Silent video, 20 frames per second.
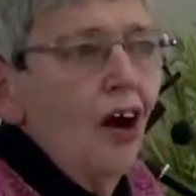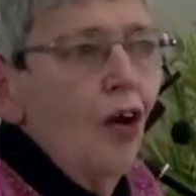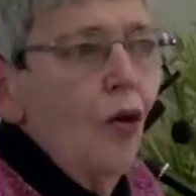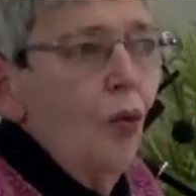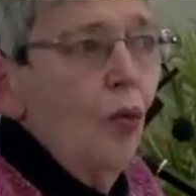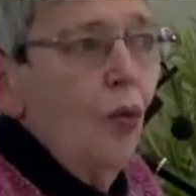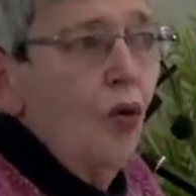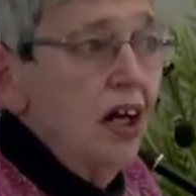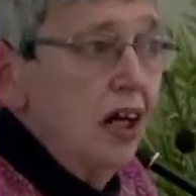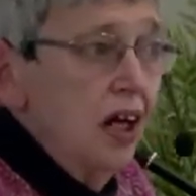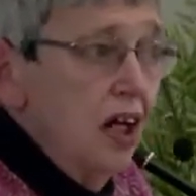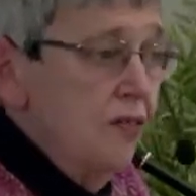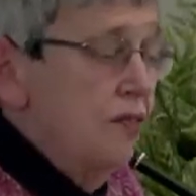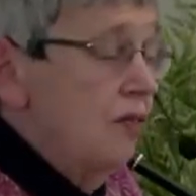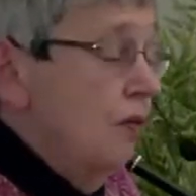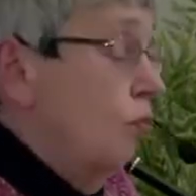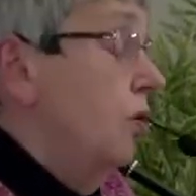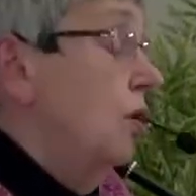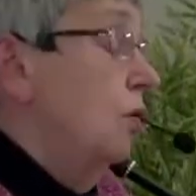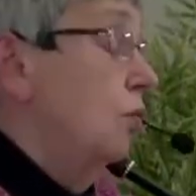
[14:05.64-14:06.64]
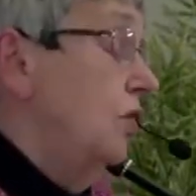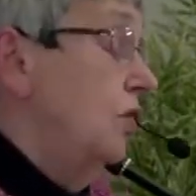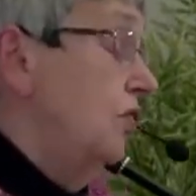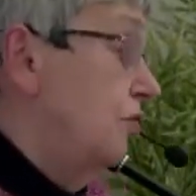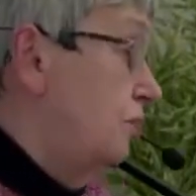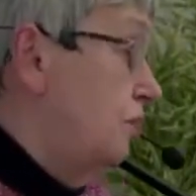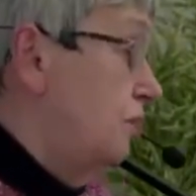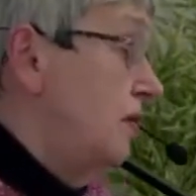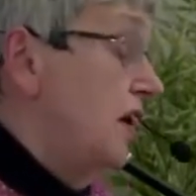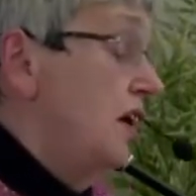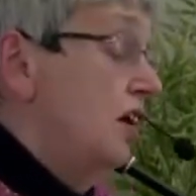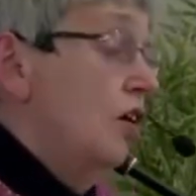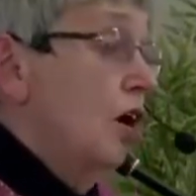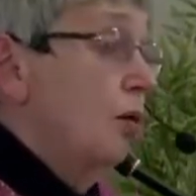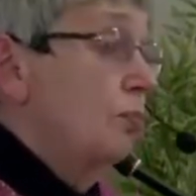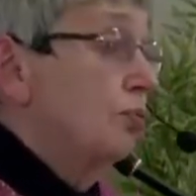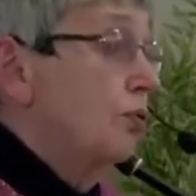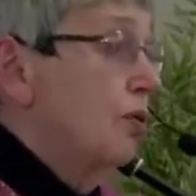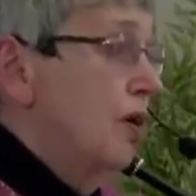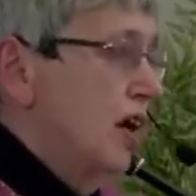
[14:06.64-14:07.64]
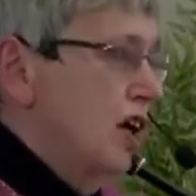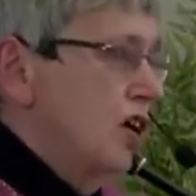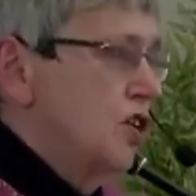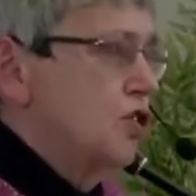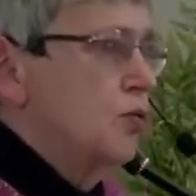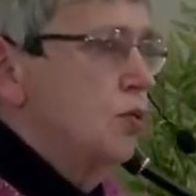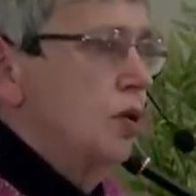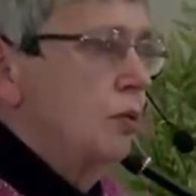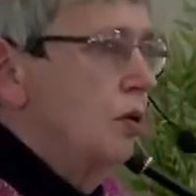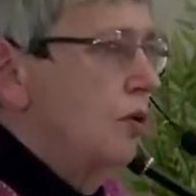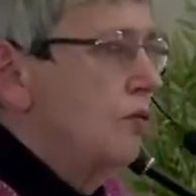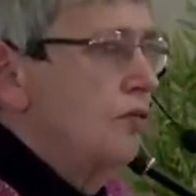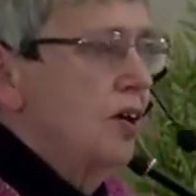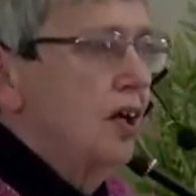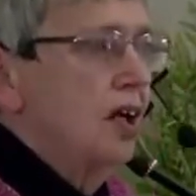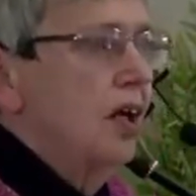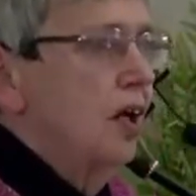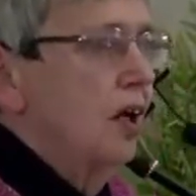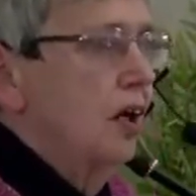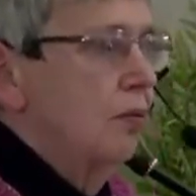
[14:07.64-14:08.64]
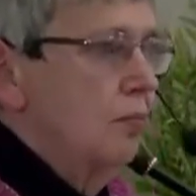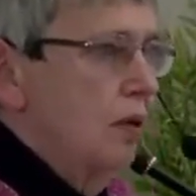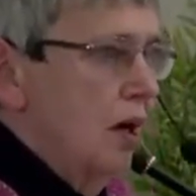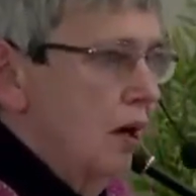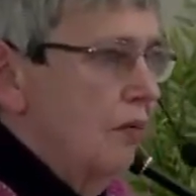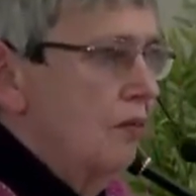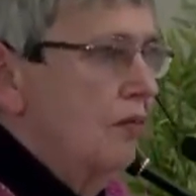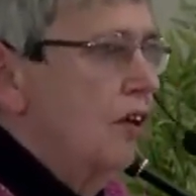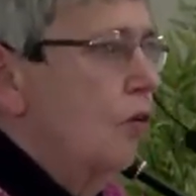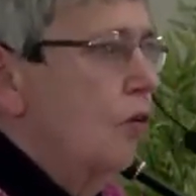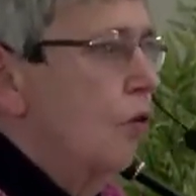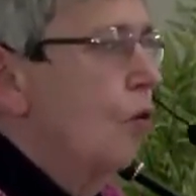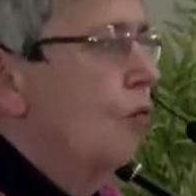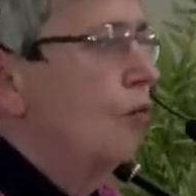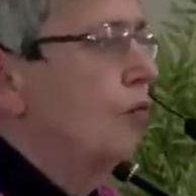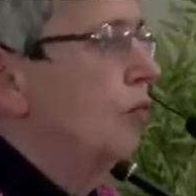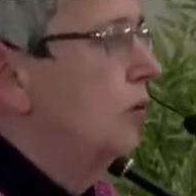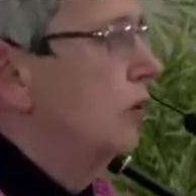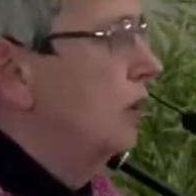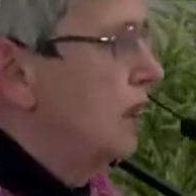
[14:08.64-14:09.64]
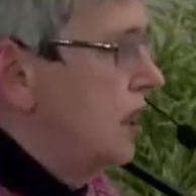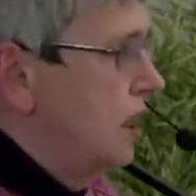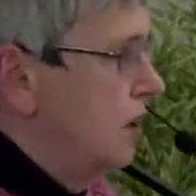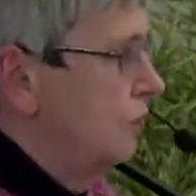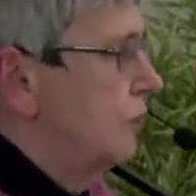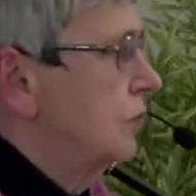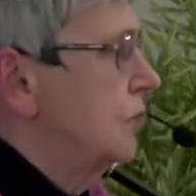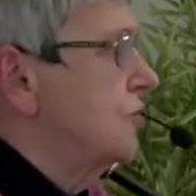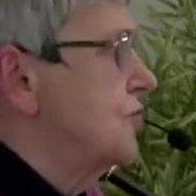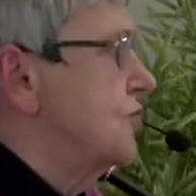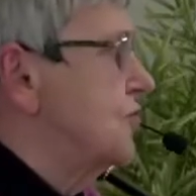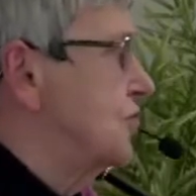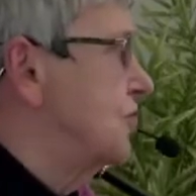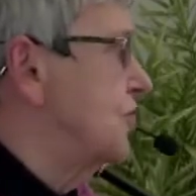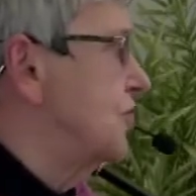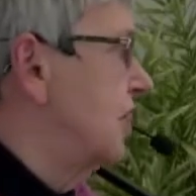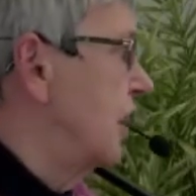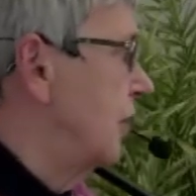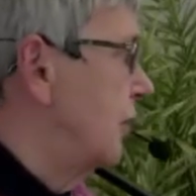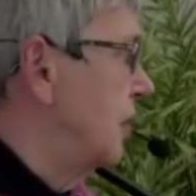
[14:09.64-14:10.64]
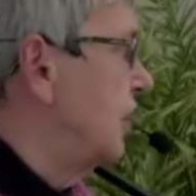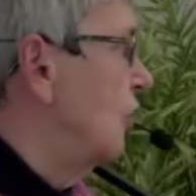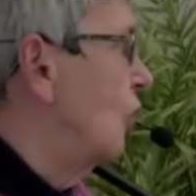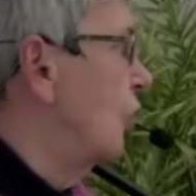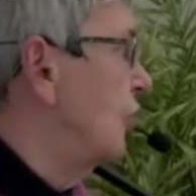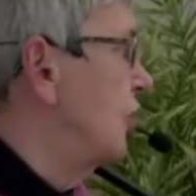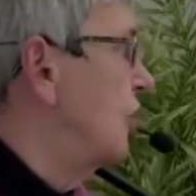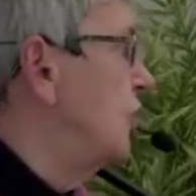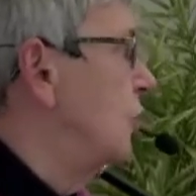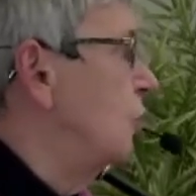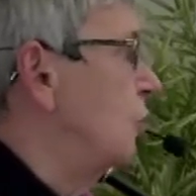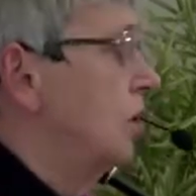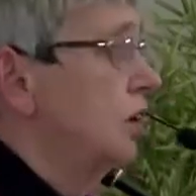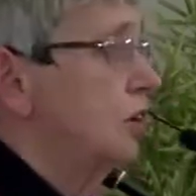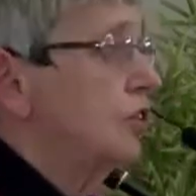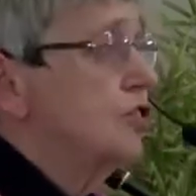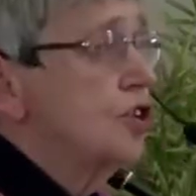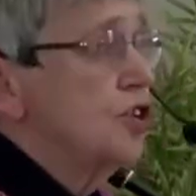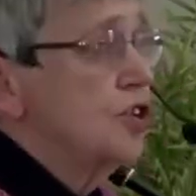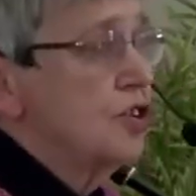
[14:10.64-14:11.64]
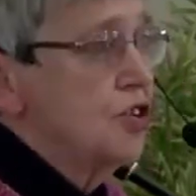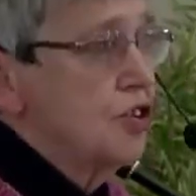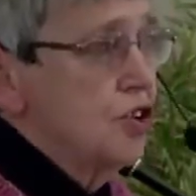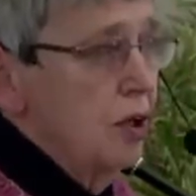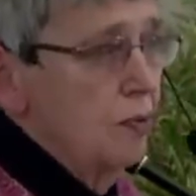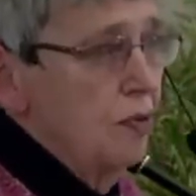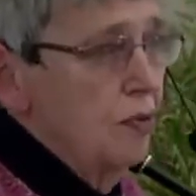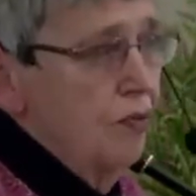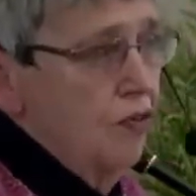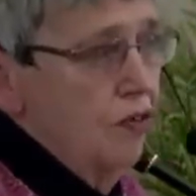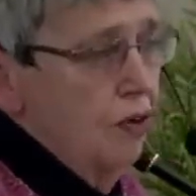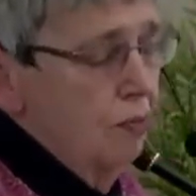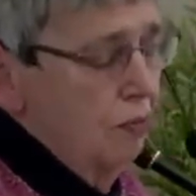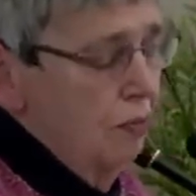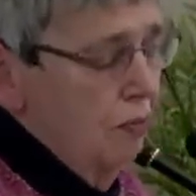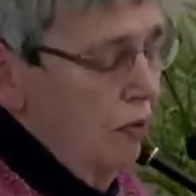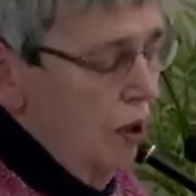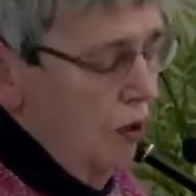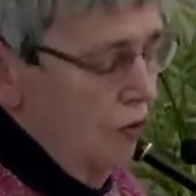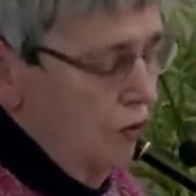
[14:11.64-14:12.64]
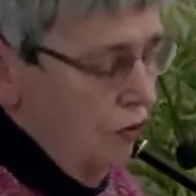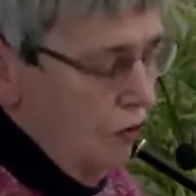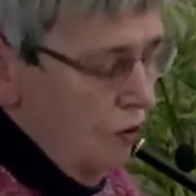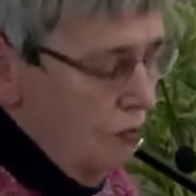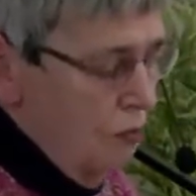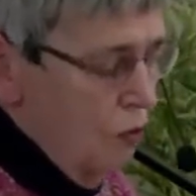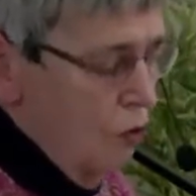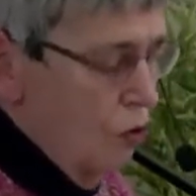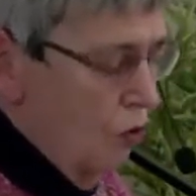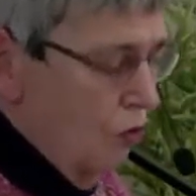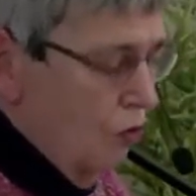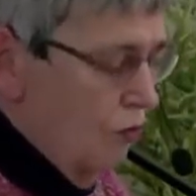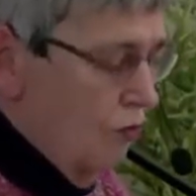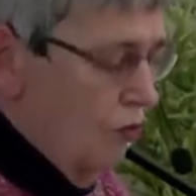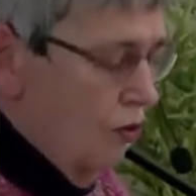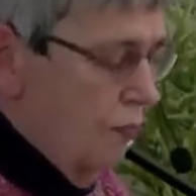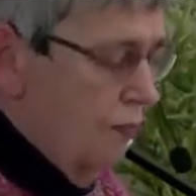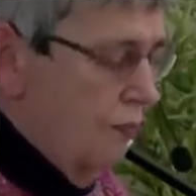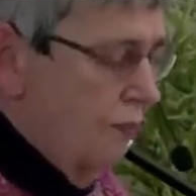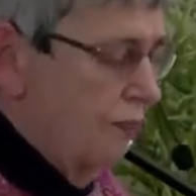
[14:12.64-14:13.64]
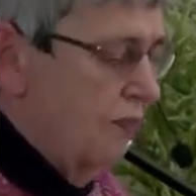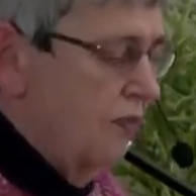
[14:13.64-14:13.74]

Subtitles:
We live, well, in our prayers, we were thinking about the awful evils that are going on in the world, just some of them, and there are more of them.